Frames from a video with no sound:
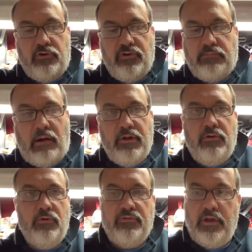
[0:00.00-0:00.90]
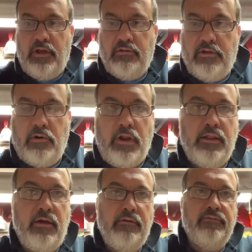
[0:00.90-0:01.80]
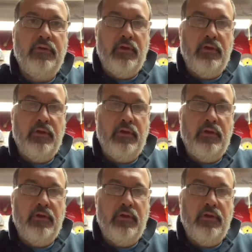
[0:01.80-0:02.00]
You could probably use a utility knife